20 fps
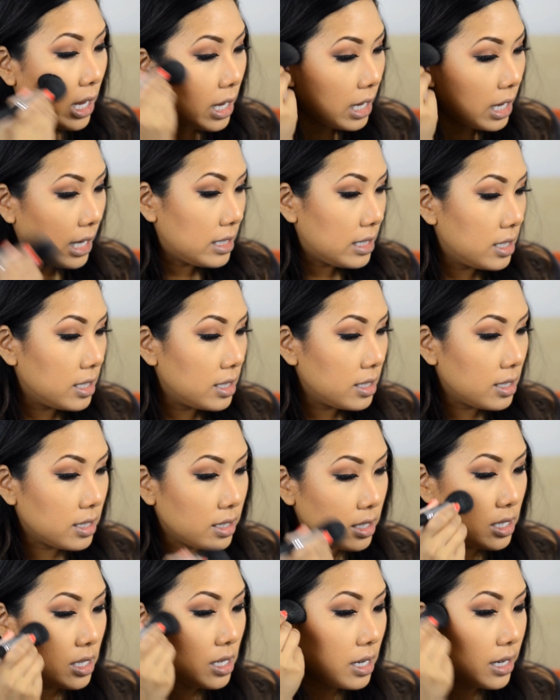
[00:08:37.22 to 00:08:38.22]
And since this
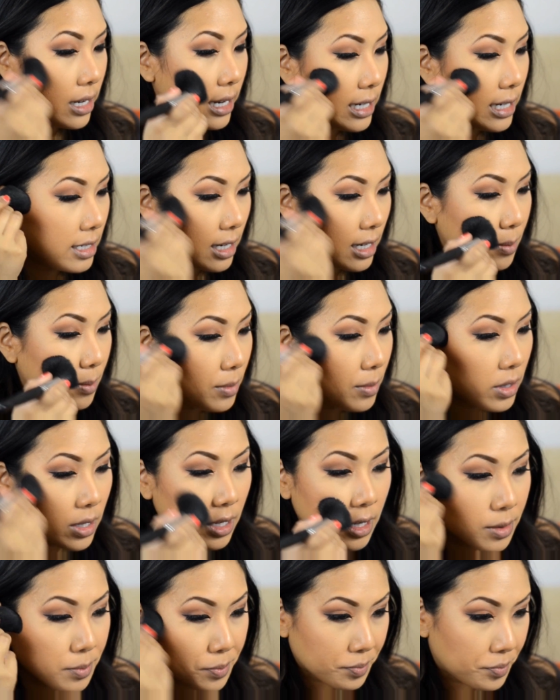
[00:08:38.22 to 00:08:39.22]
is a nighttime look,
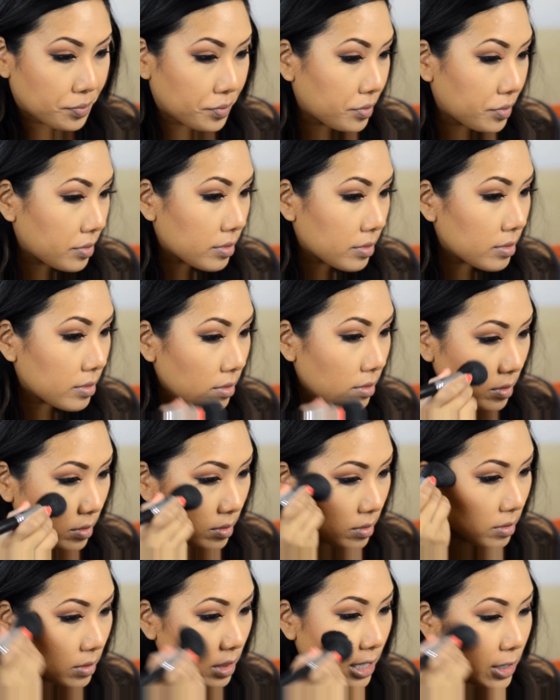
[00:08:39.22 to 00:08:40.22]

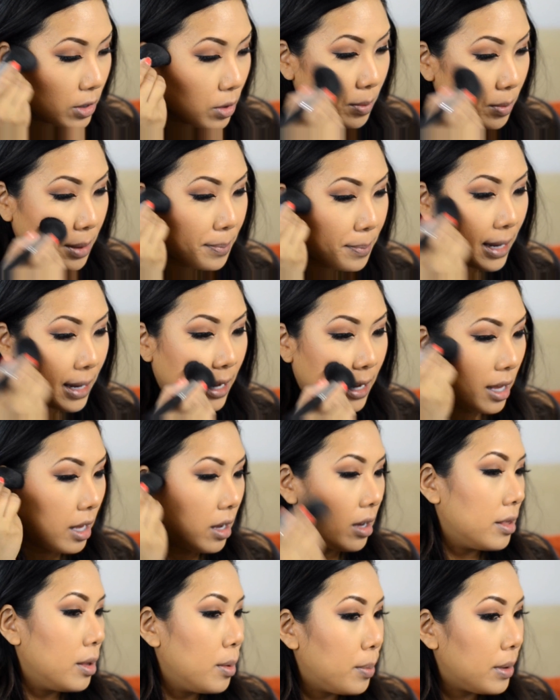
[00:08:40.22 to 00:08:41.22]
I don't mind packing
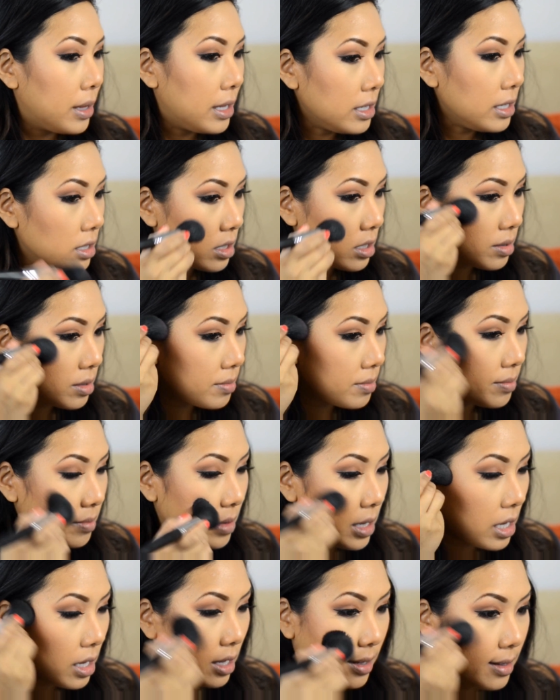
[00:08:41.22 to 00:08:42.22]
on the blush
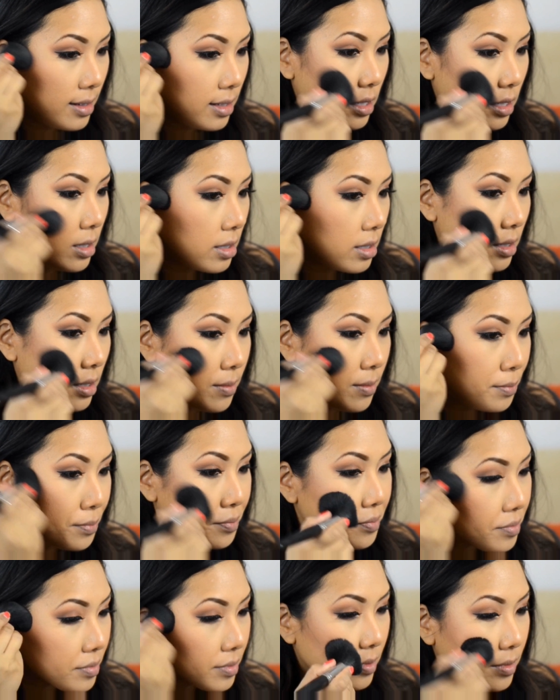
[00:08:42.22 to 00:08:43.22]
because
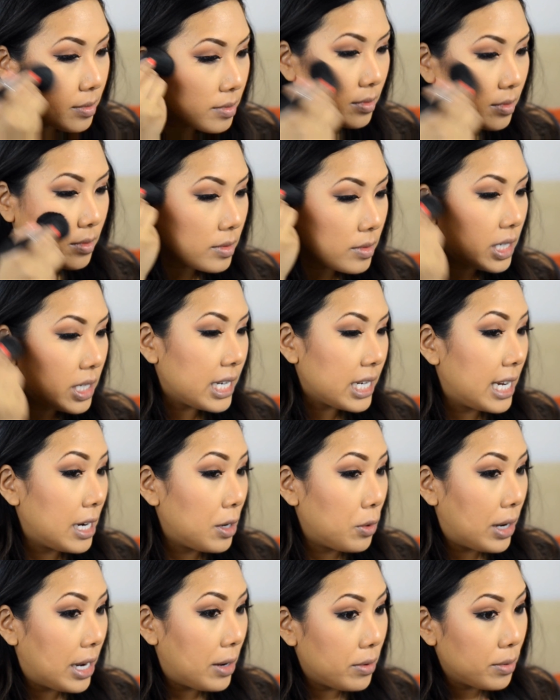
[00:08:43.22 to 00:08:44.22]
get
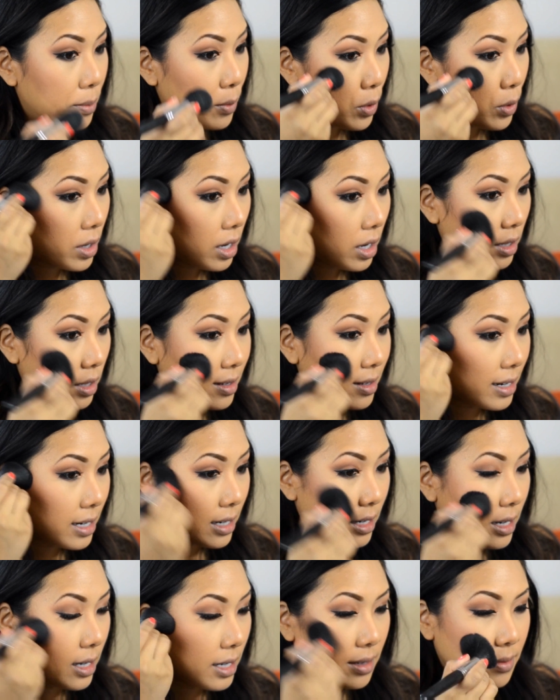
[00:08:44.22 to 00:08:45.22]
away with more color at
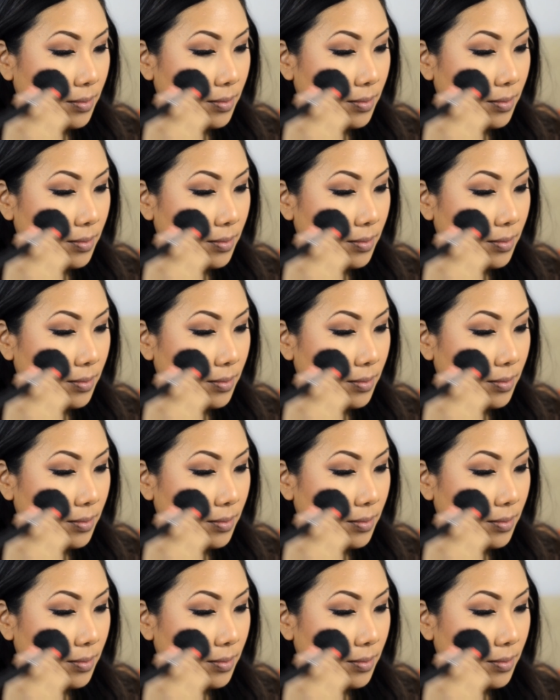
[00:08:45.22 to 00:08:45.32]
night.